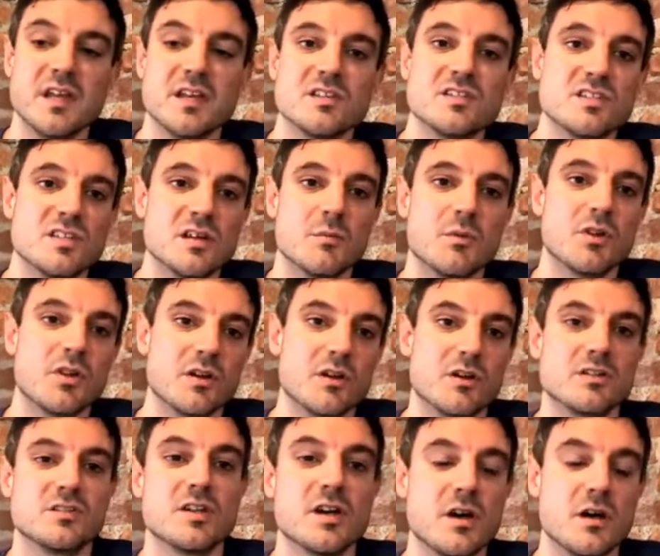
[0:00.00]

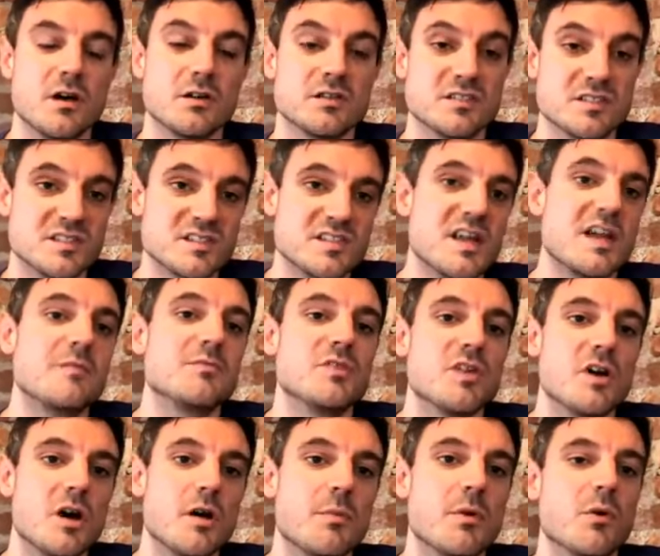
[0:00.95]
similar dough, or it's the same
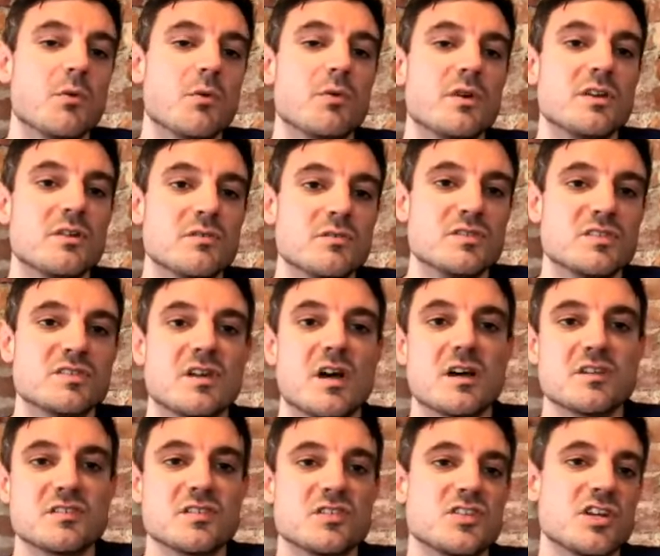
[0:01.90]
dough, but we use
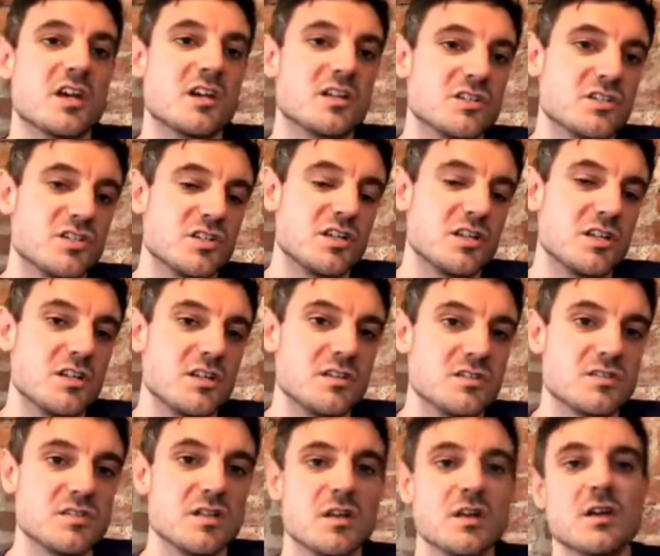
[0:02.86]
sausage, egg, and cheese,
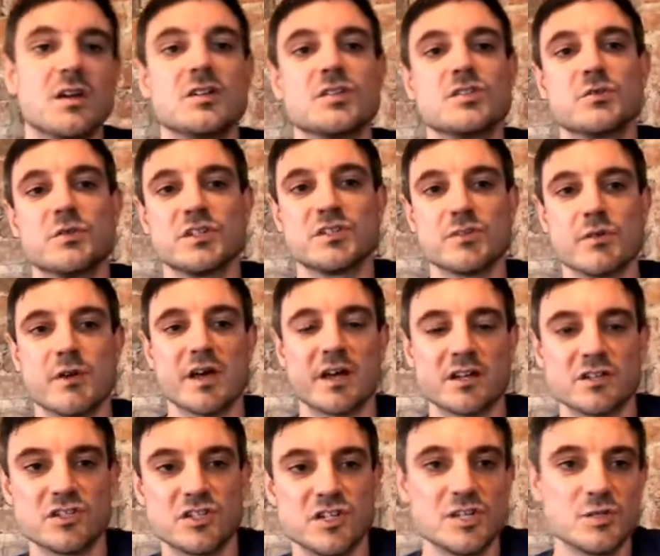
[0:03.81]
chorizo, egg,
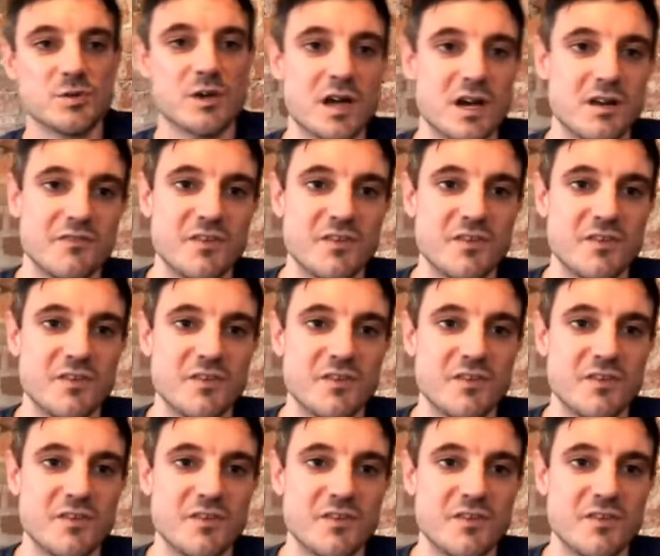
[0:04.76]
and cheese. We got a